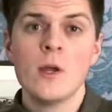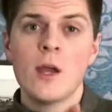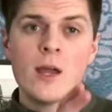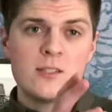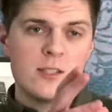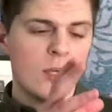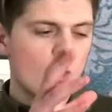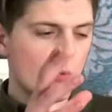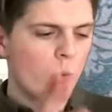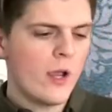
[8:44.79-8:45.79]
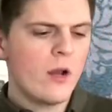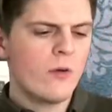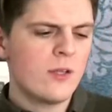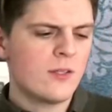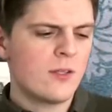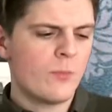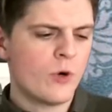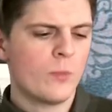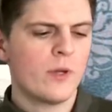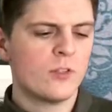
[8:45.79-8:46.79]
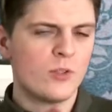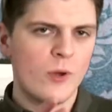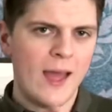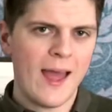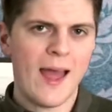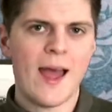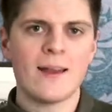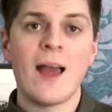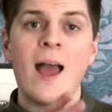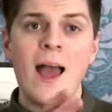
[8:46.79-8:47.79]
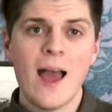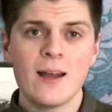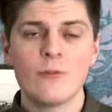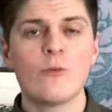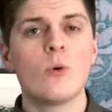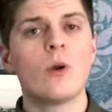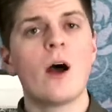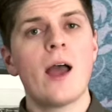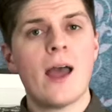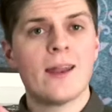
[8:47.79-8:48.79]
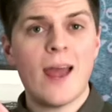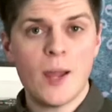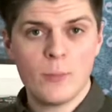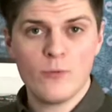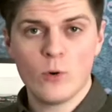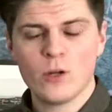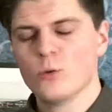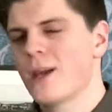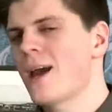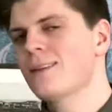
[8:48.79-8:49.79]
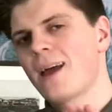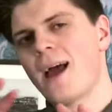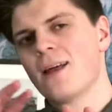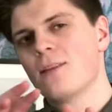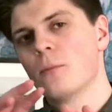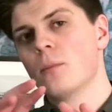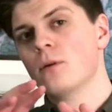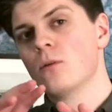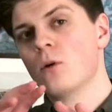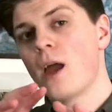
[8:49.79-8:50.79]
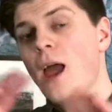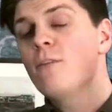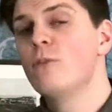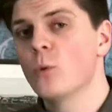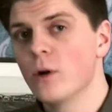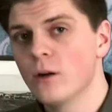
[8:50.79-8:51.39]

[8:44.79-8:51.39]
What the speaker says: and see where is it appropriate to add anaphora and epiphora. You can't add them everywhere,